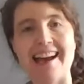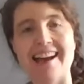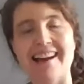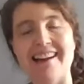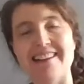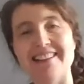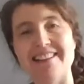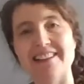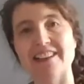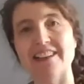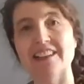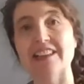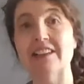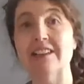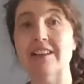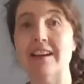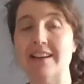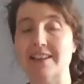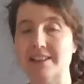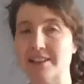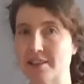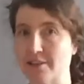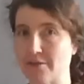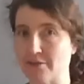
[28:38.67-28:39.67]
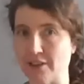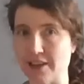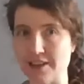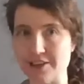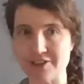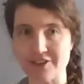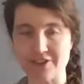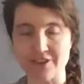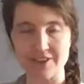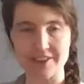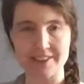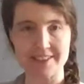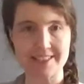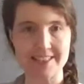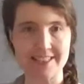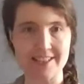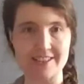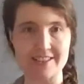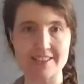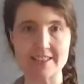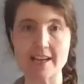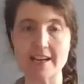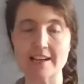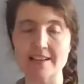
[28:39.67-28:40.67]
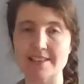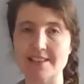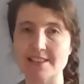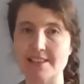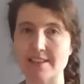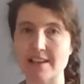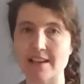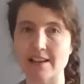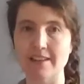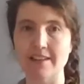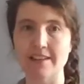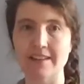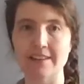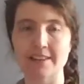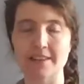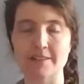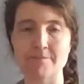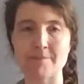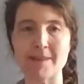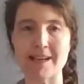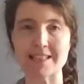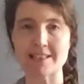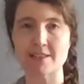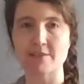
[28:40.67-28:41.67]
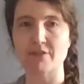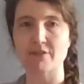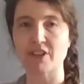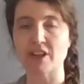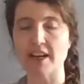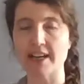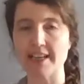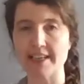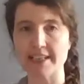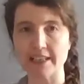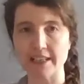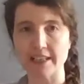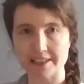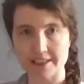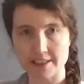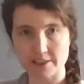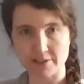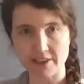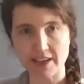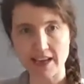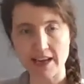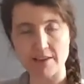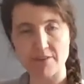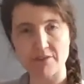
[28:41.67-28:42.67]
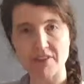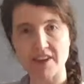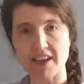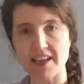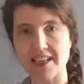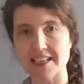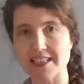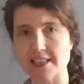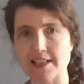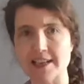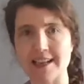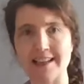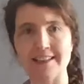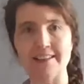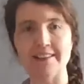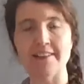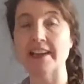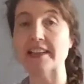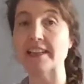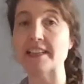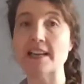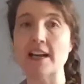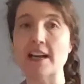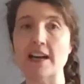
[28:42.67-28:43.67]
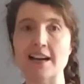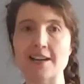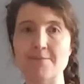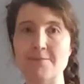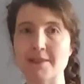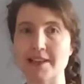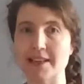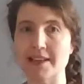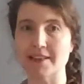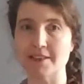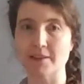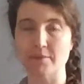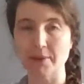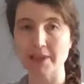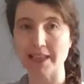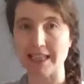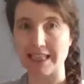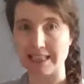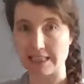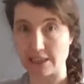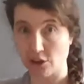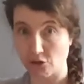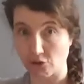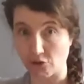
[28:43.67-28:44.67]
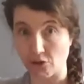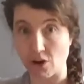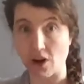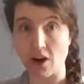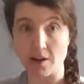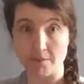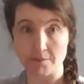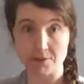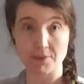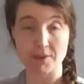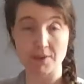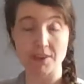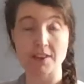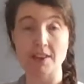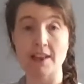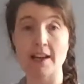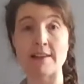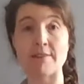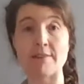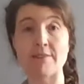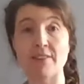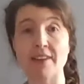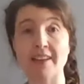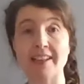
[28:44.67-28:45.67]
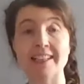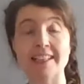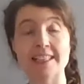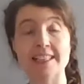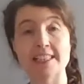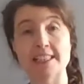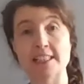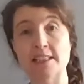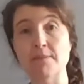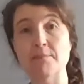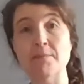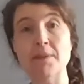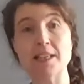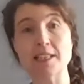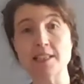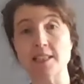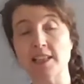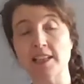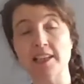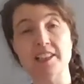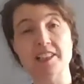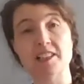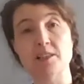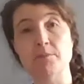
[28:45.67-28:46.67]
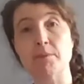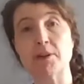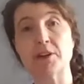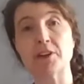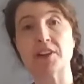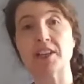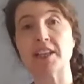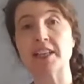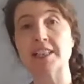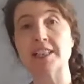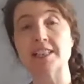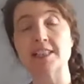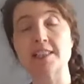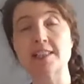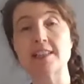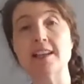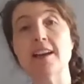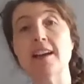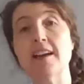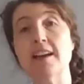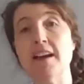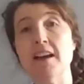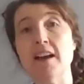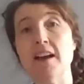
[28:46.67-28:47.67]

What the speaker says: And lots of restaurants there, tons, massive variety, lots of cafes. At nighttime, the place throbs with life. It is an amazing experience